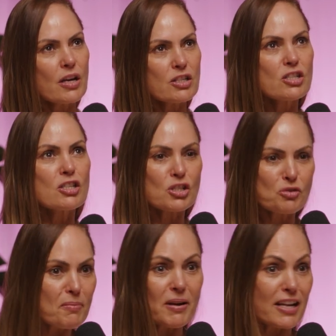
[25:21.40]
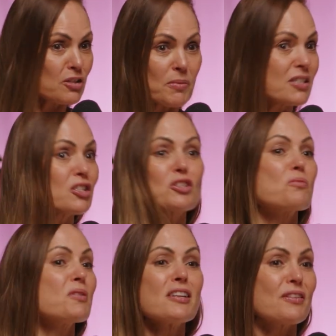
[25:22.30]
to discriminate, it's almost
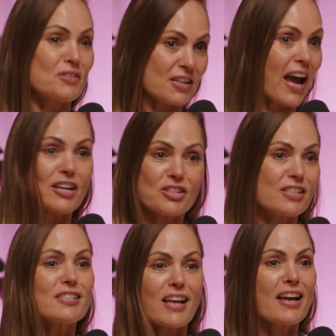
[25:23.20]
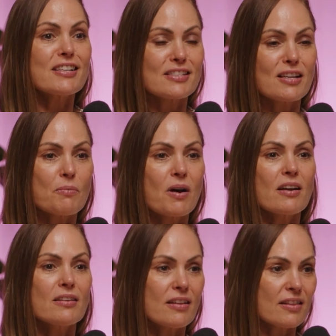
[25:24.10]
discriminative to actually say to
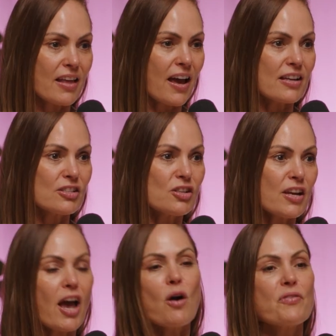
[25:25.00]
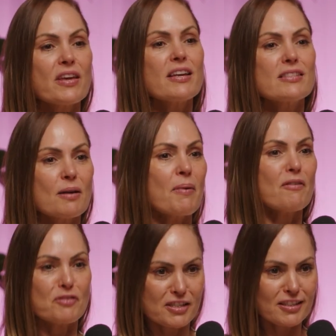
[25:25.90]
someone that health is about
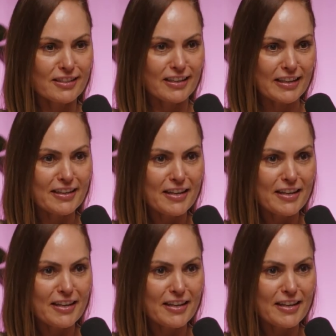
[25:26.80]
fertility.